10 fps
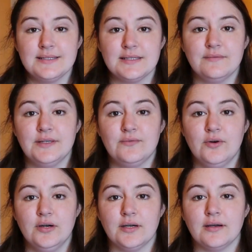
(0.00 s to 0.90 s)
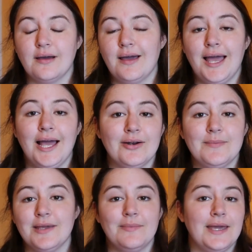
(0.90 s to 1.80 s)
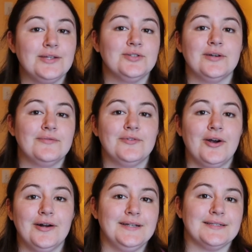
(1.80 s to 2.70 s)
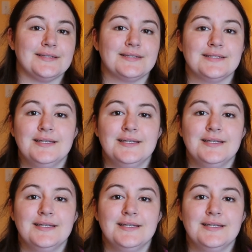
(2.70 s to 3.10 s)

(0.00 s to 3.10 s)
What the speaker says: 74, how to make a Patreon for artists.